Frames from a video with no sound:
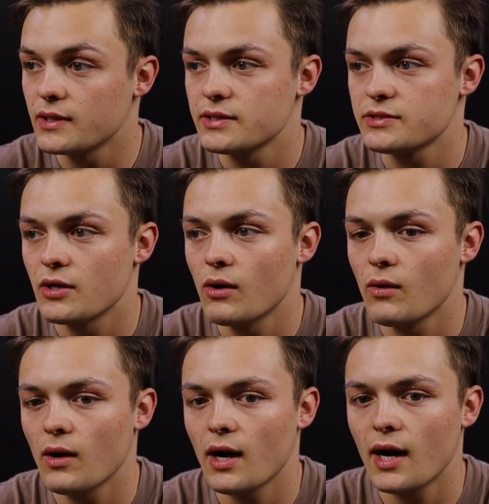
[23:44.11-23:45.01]
And
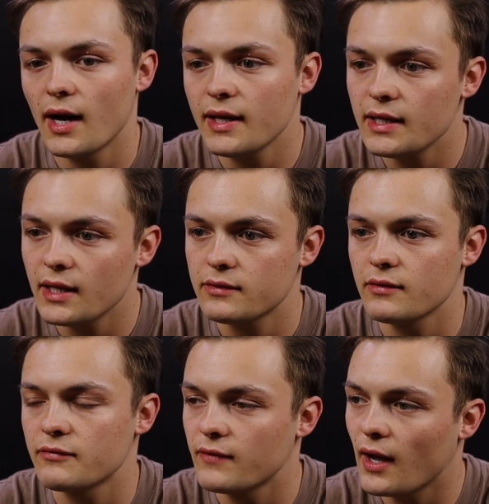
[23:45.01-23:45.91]
so I need
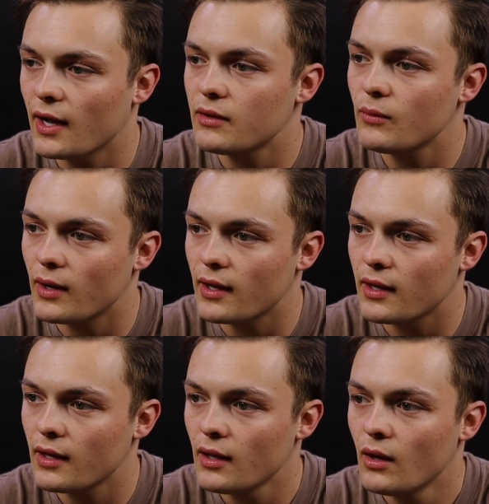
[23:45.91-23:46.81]
to find a
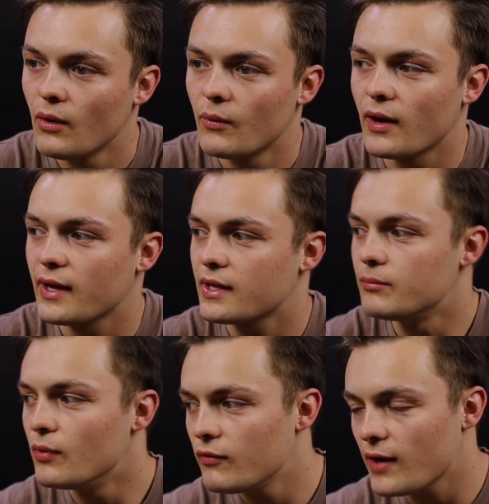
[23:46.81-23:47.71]
way where I
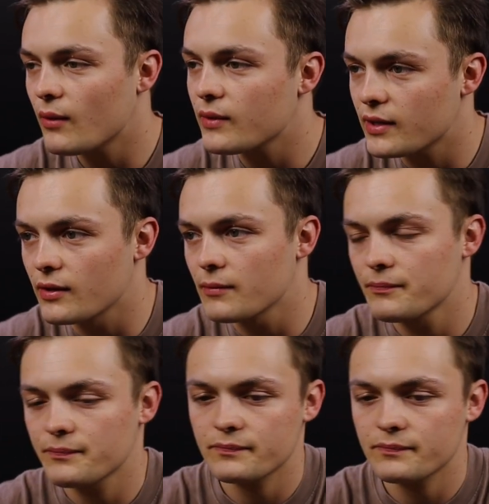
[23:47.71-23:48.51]
can move out here.